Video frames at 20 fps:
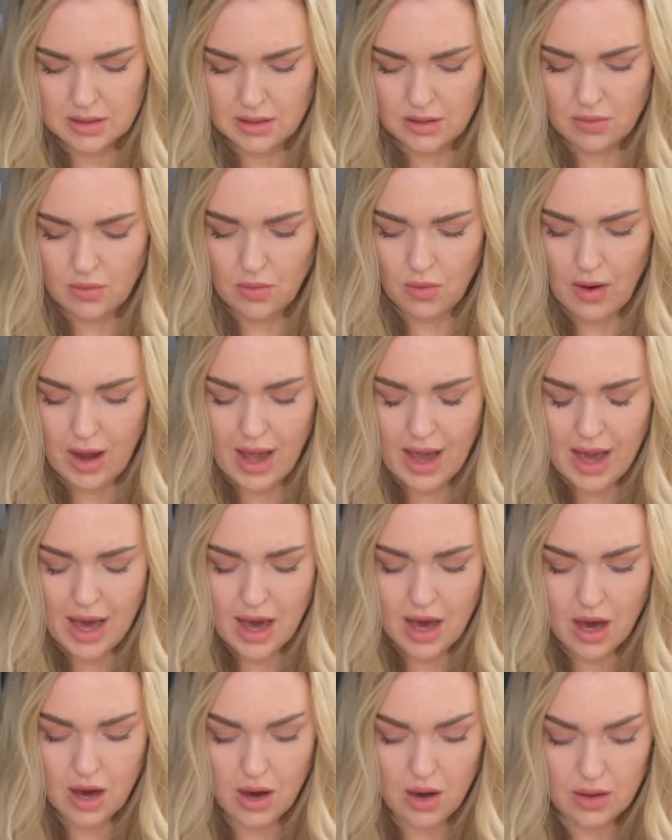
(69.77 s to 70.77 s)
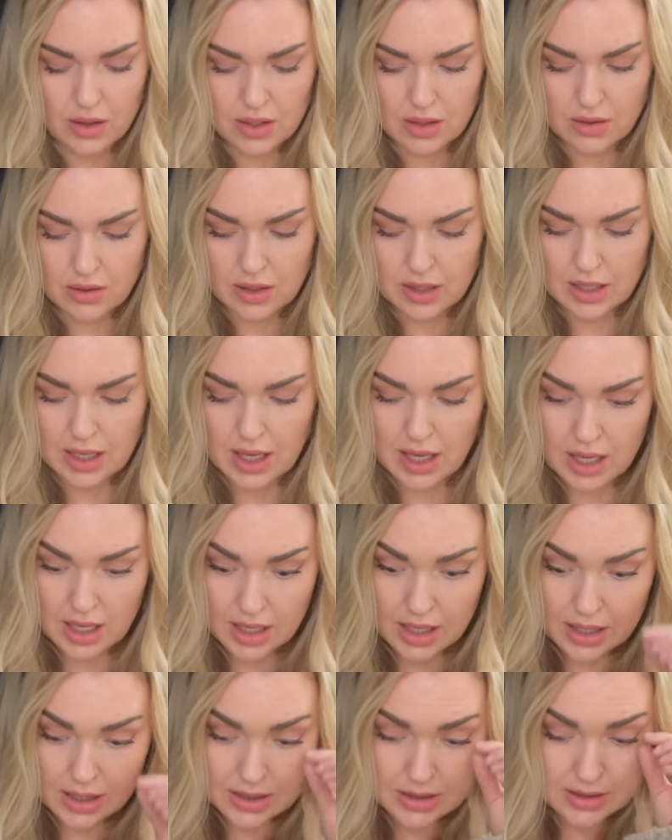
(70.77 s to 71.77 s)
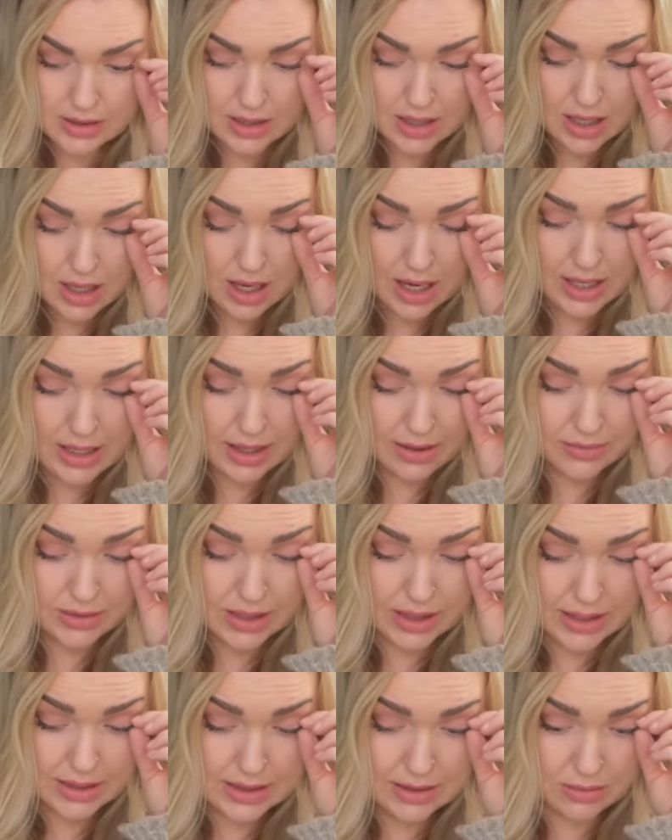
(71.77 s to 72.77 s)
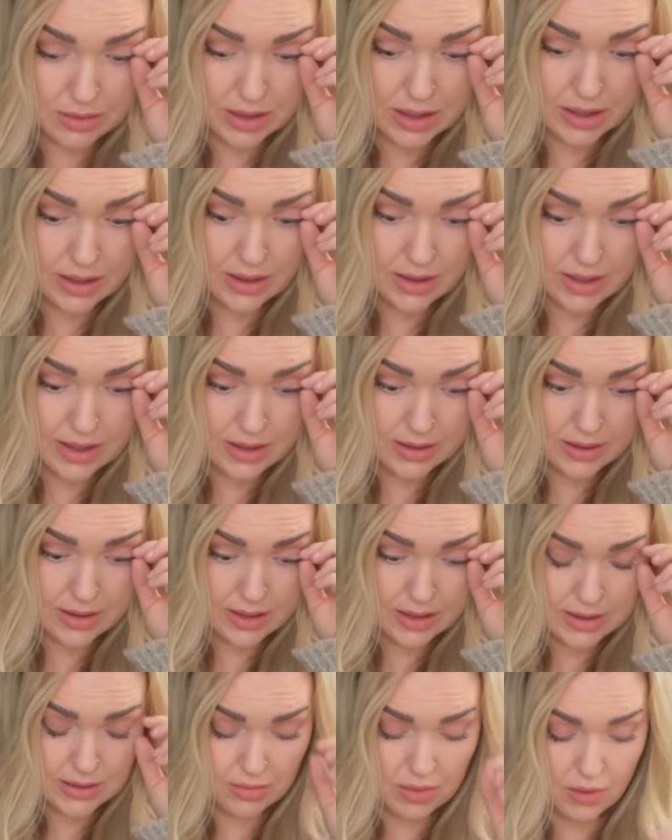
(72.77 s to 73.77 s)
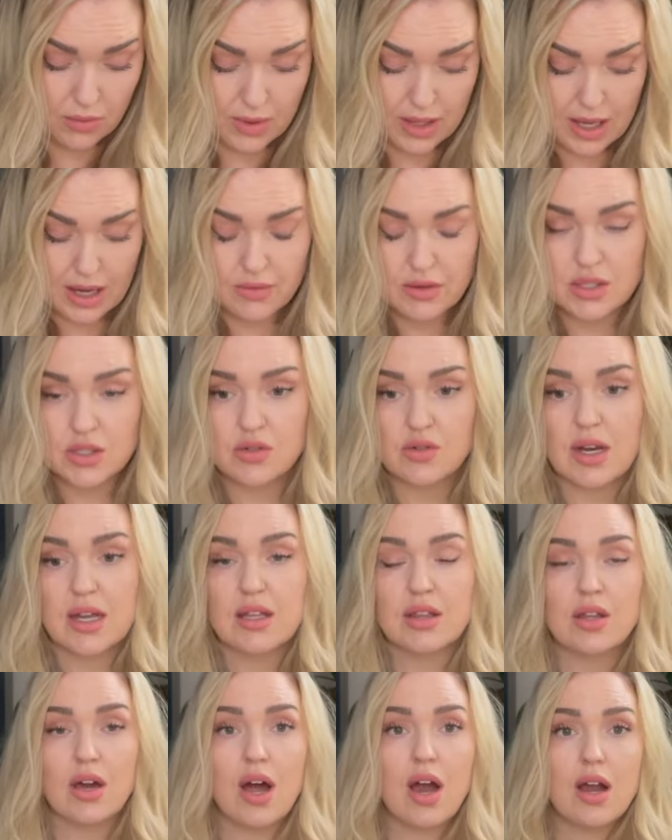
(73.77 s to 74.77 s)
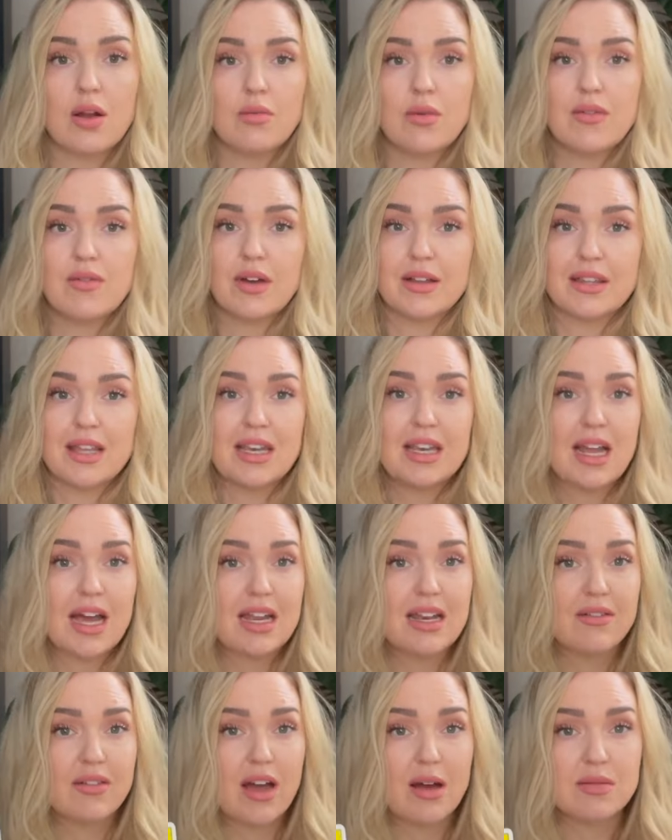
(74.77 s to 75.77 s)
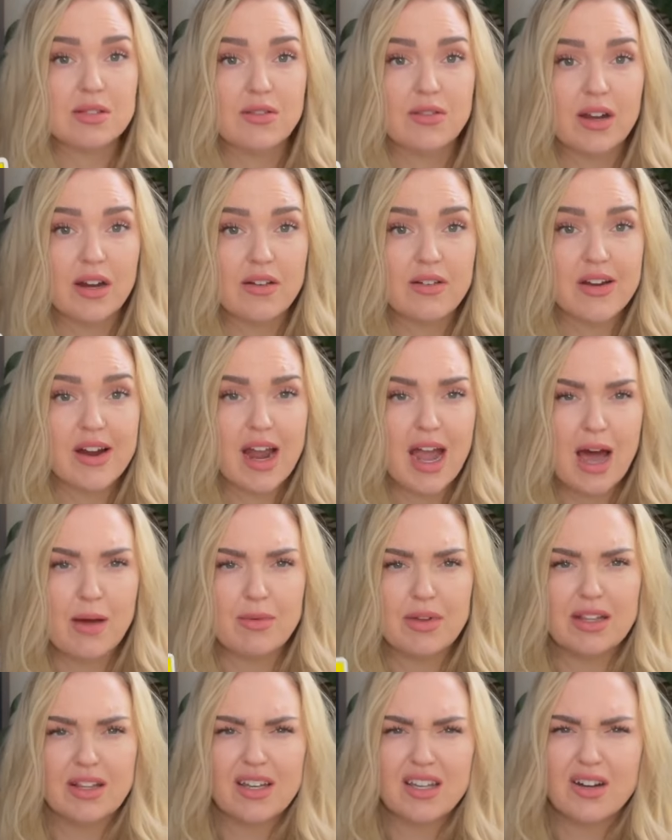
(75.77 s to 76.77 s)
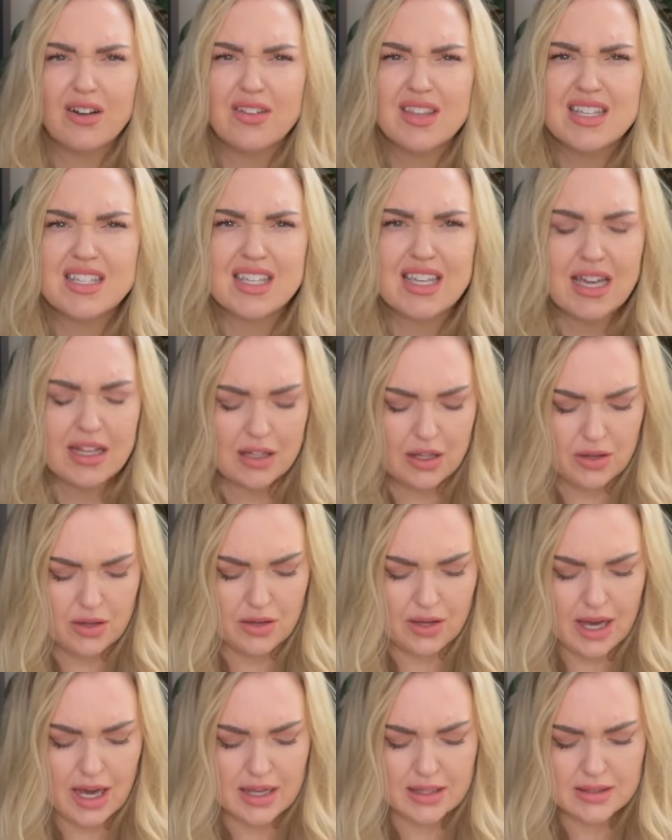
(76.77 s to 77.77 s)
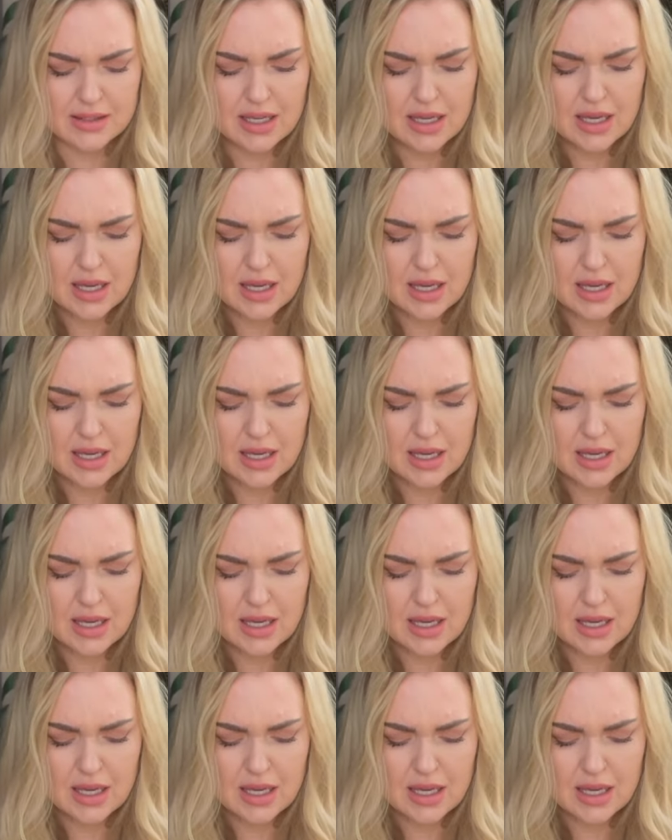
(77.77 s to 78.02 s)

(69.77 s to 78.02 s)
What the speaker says: Wow, you guys. I have to get some clarity on this, but we have the Strength card. We've got the Nine of Cups, very, very happy. Look at all this yellow, you guys.